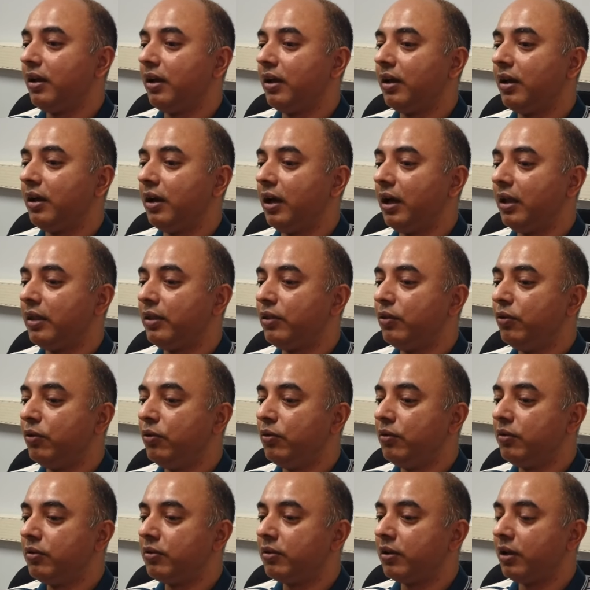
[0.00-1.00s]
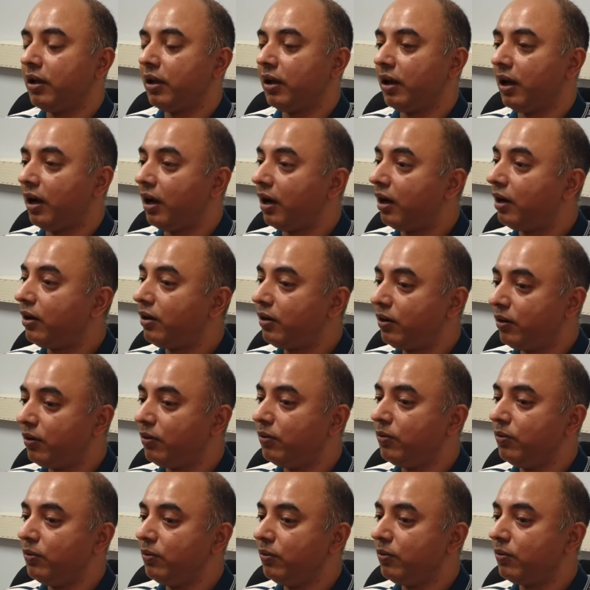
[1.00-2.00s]
And those are hard
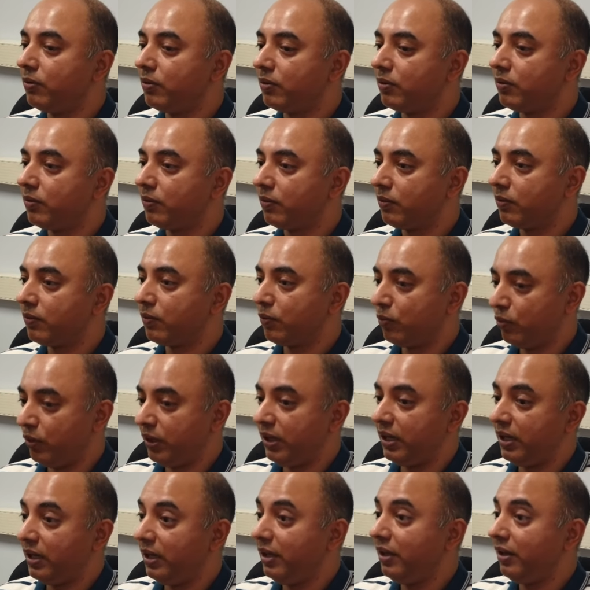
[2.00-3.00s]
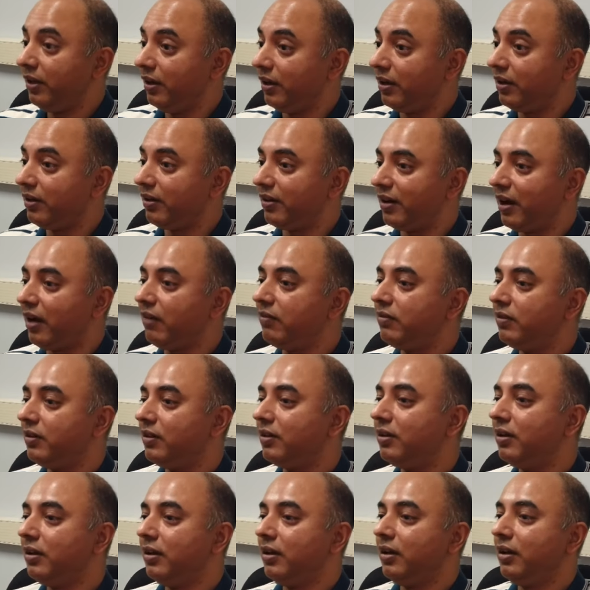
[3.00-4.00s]
to quickly
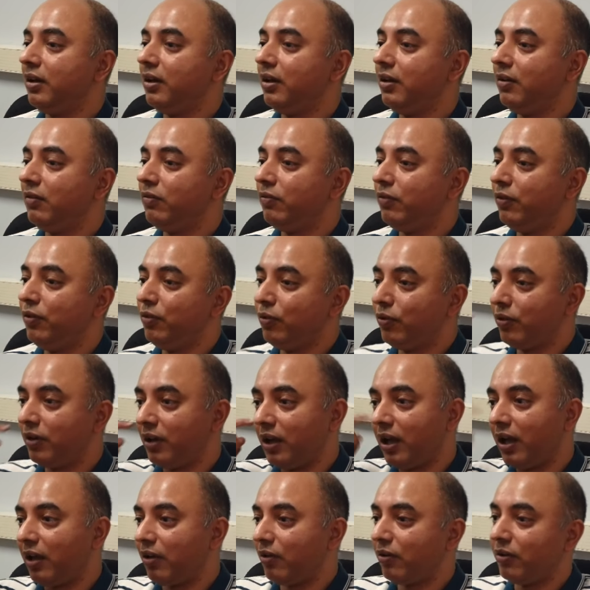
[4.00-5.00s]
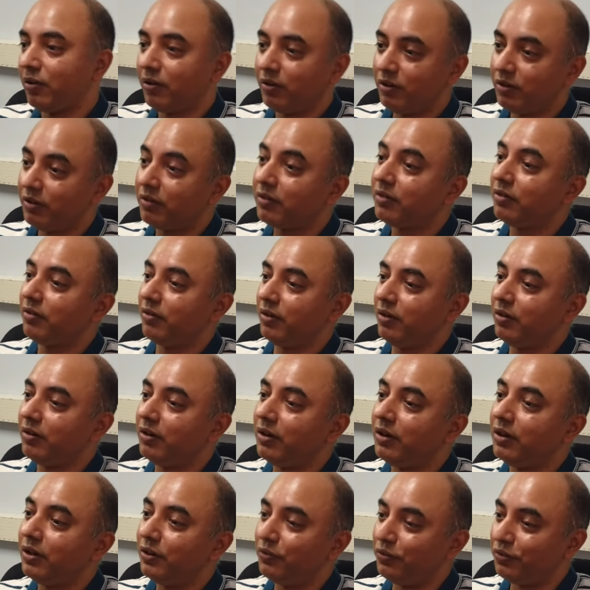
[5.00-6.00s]
unravel if you rely on just on your
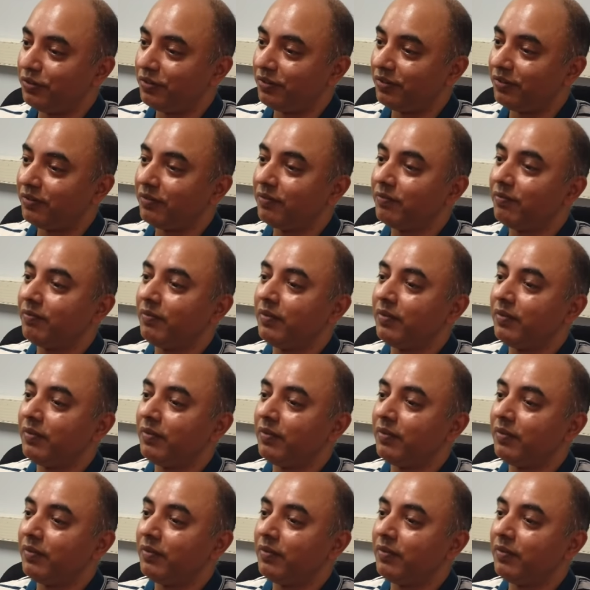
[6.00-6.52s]
intuition.